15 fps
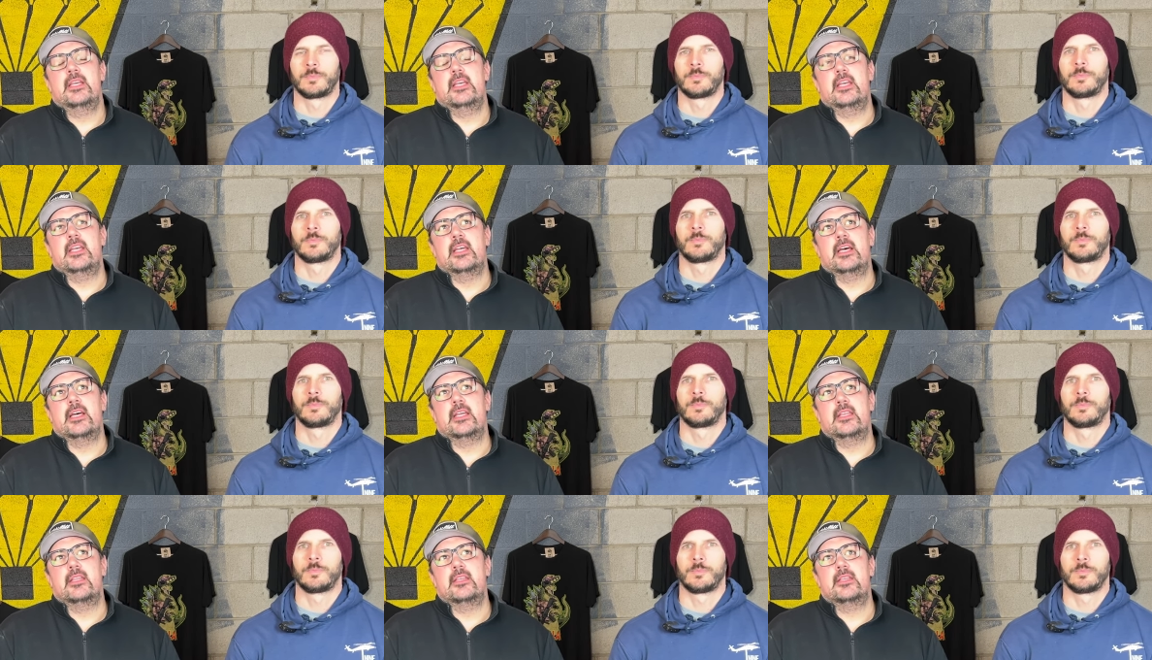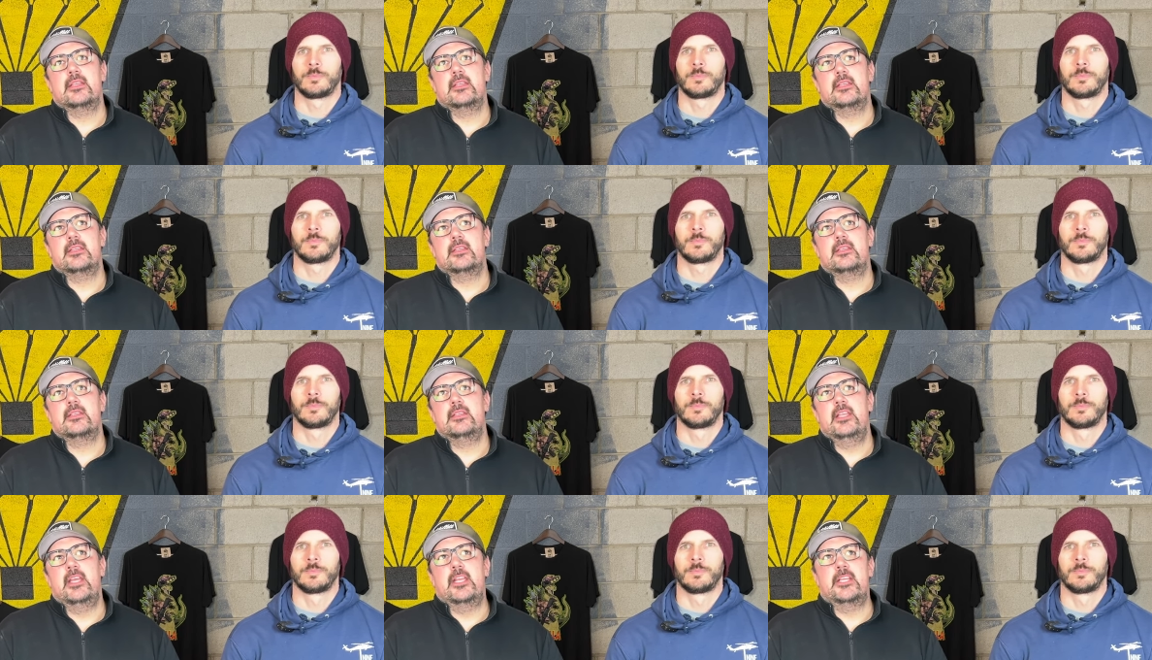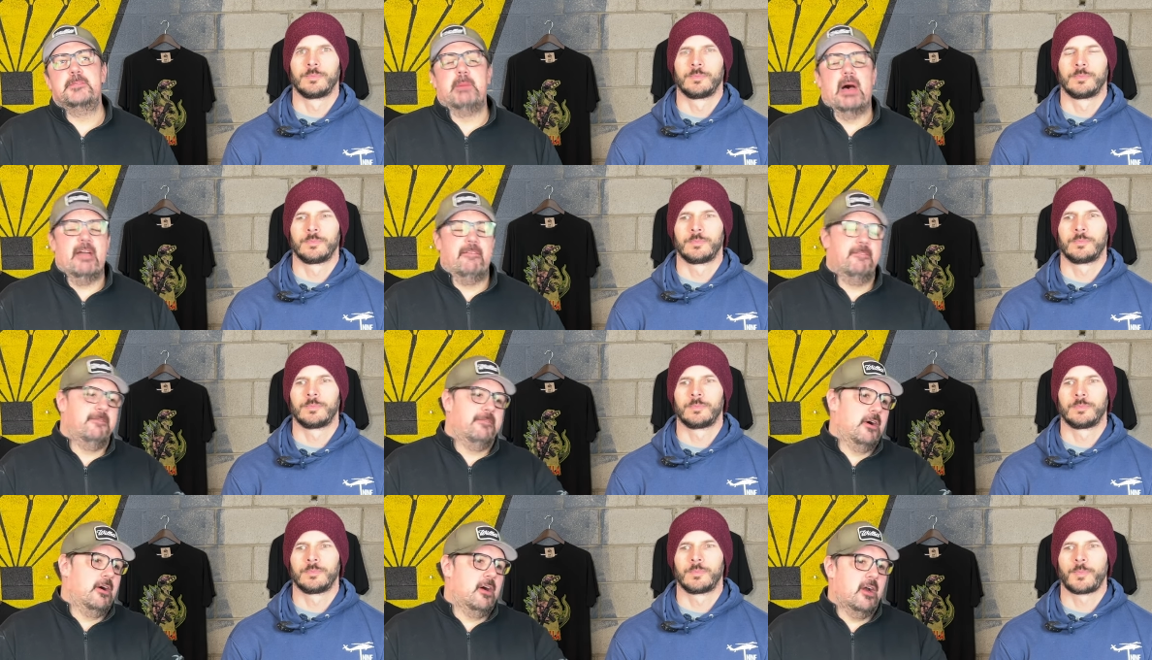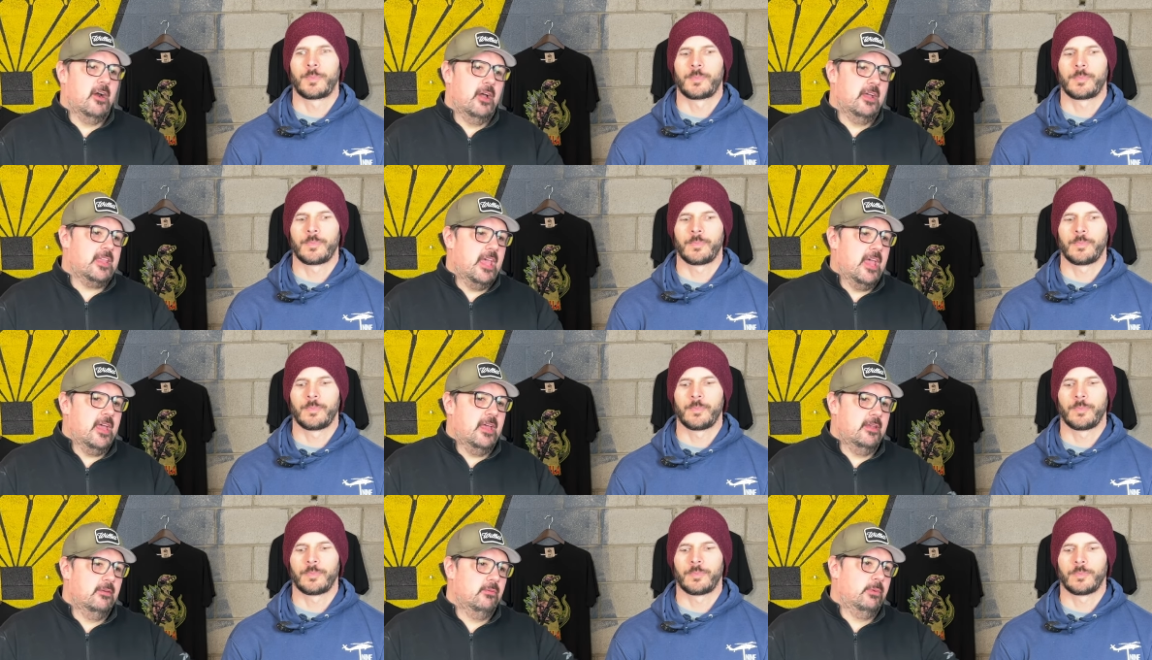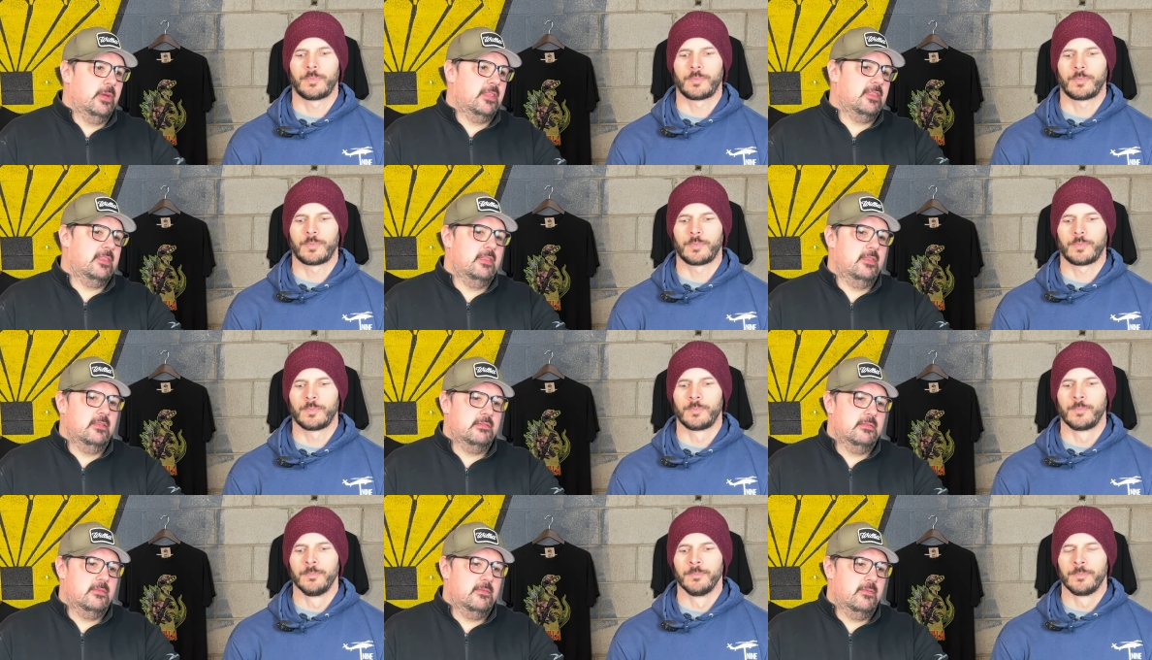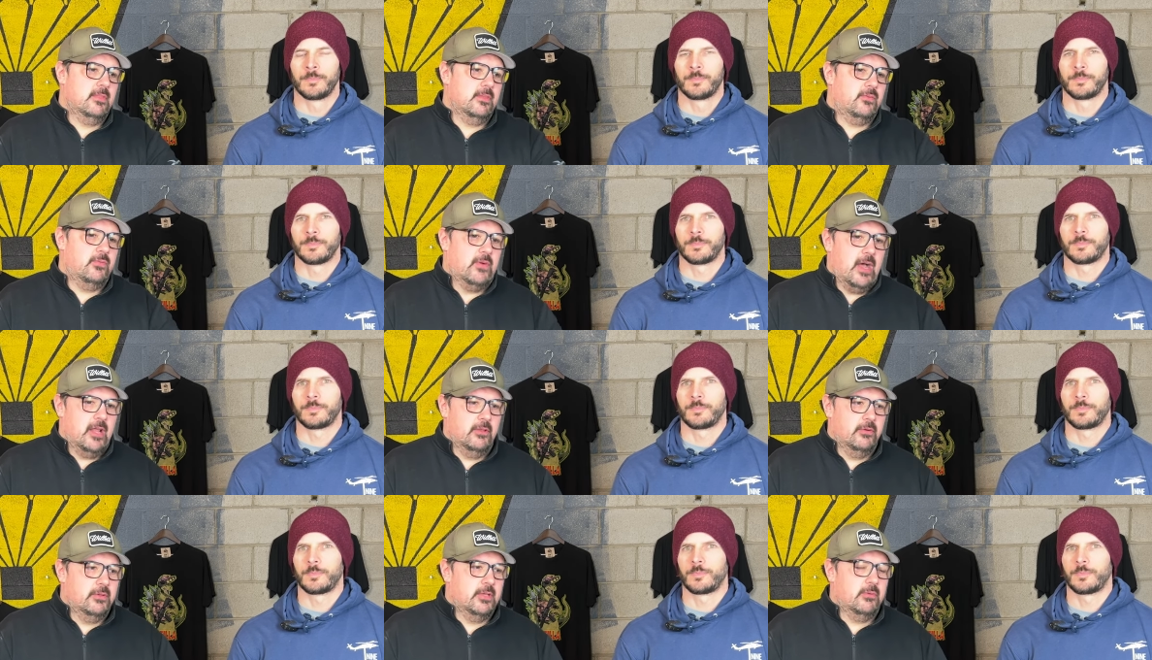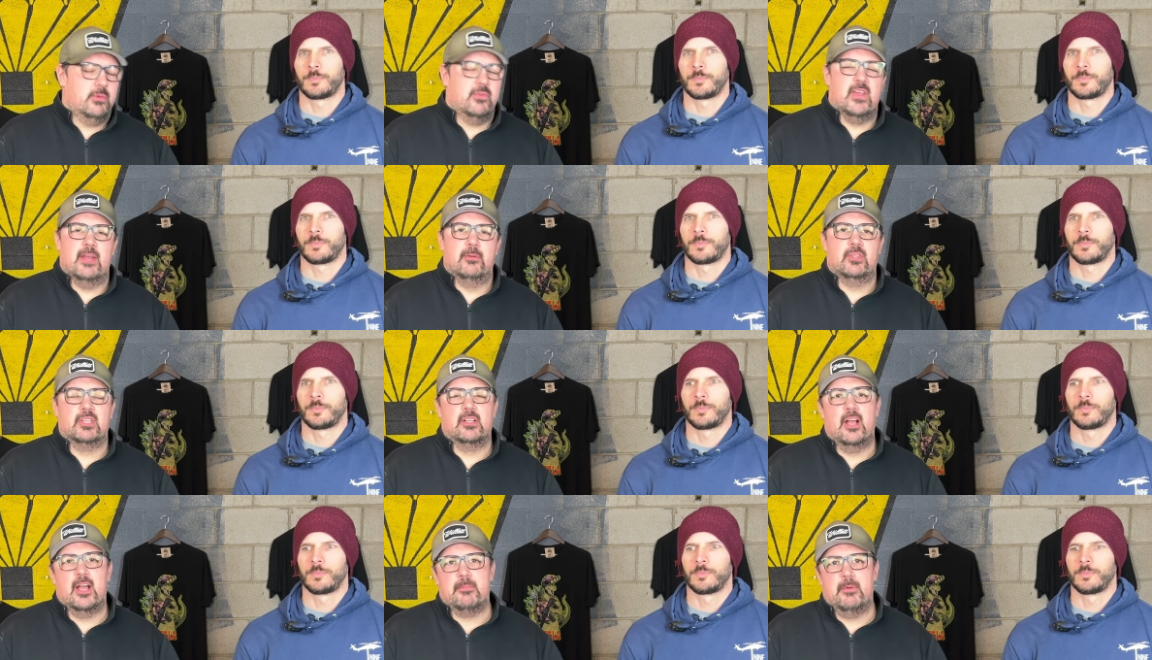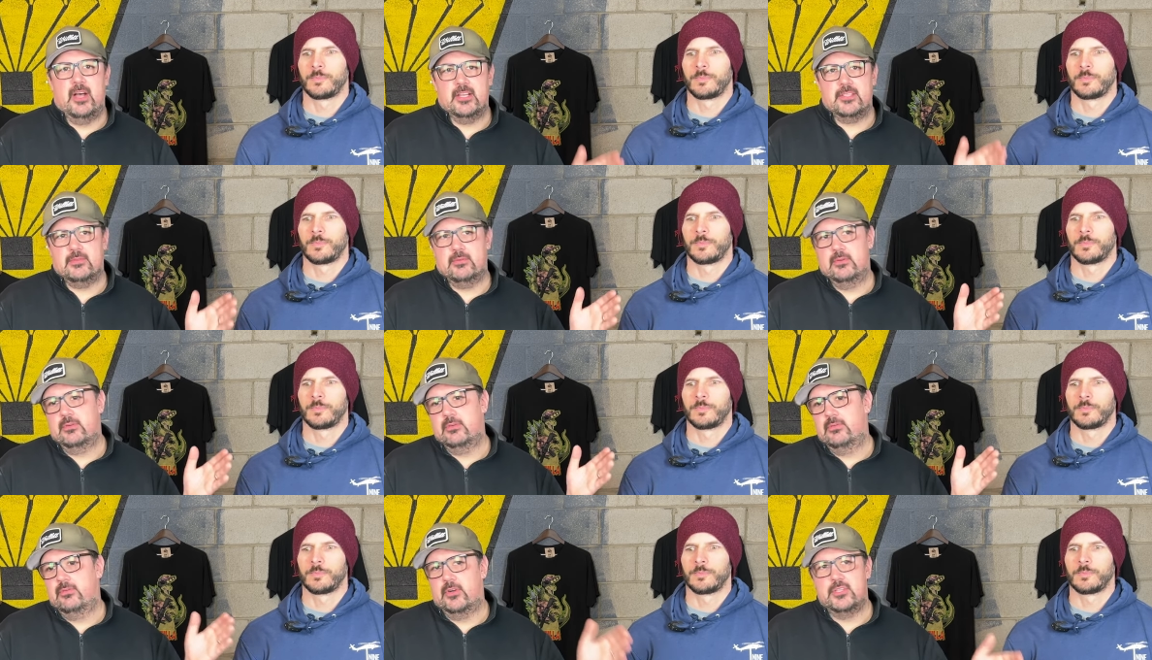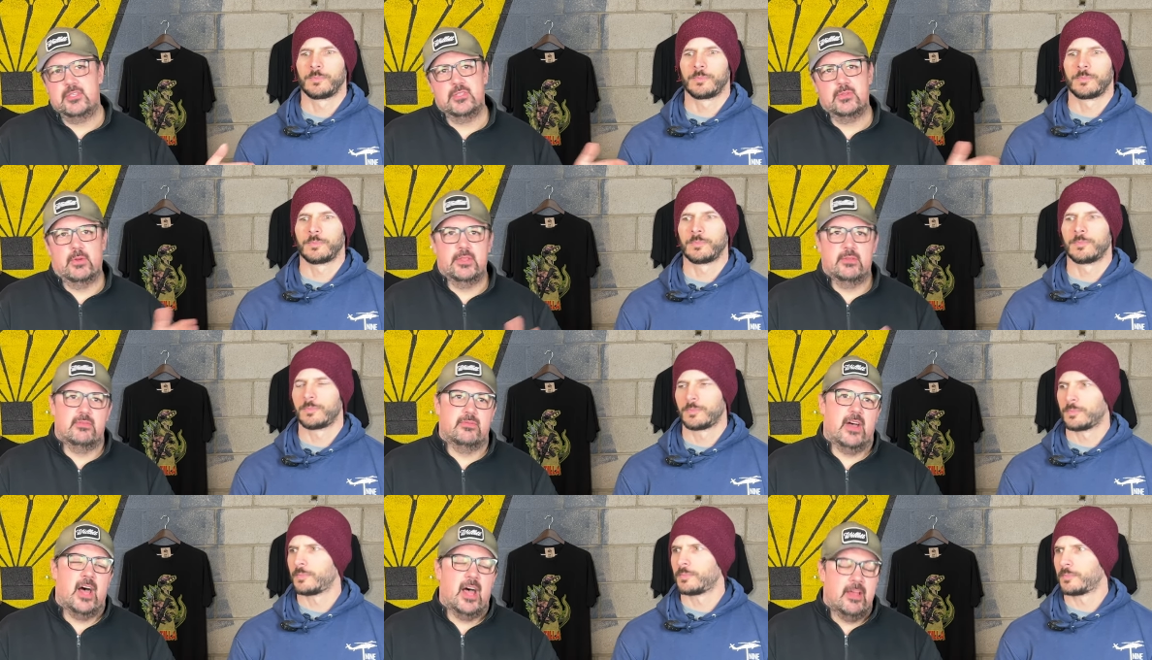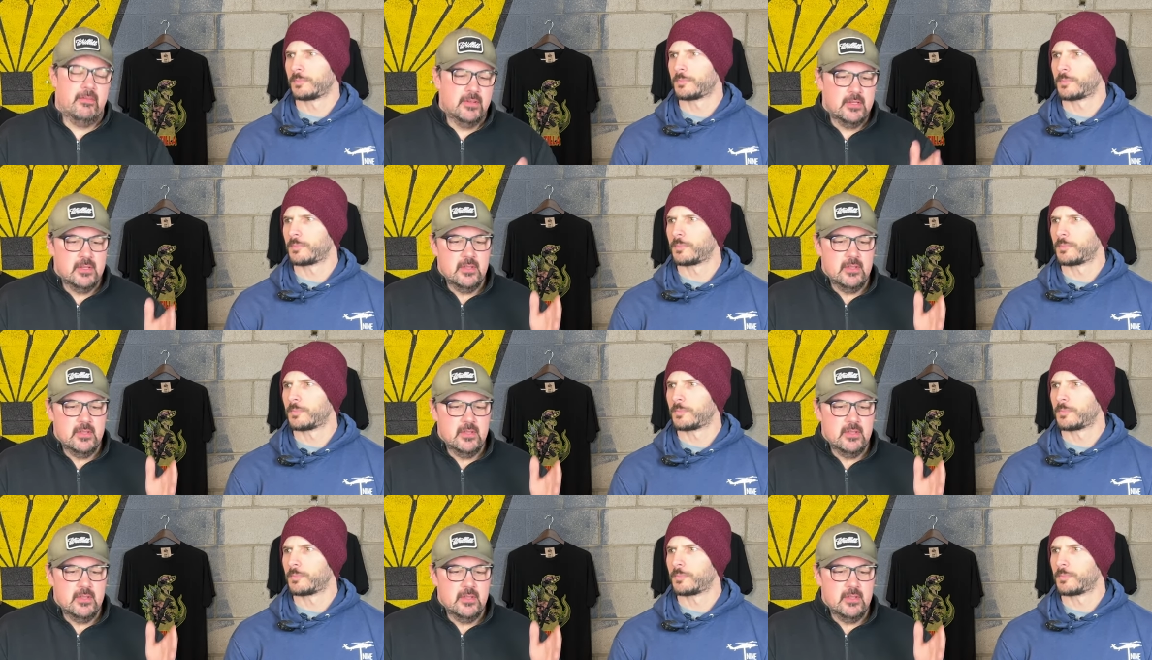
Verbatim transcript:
Speaker 1: And it is by far, again, with the following that we've had with the Glock box through versions one through five,